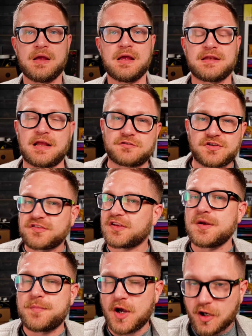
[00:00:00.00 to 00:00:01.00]
Now, just going to
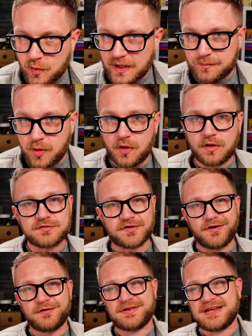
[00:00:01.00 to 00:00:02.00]
put a quick pause
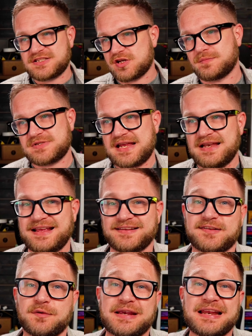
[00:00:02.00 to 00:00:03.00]
on the top 10 list so
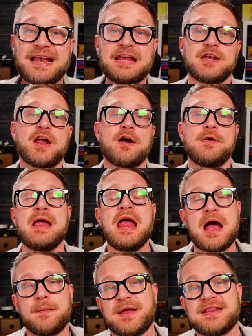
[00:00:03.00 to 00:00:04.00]
I can let you know
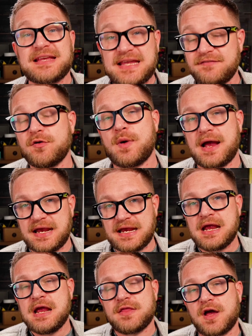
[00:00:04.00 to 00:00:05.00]
about the giveaway
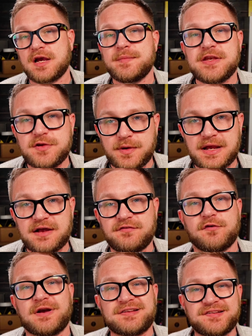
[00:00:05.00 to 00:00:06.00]
that I'm going to be doing for
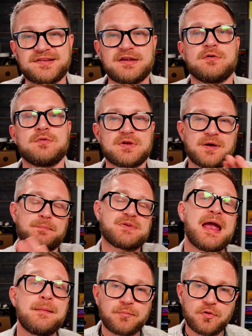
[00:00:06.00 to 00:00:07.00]
a sealed
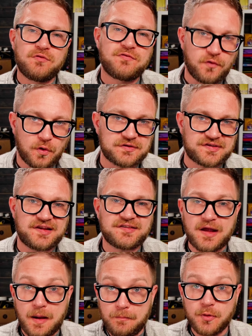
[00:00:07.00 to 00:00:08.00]
Temporal Forces
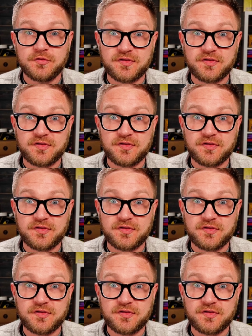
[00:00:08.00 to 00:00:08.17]
booster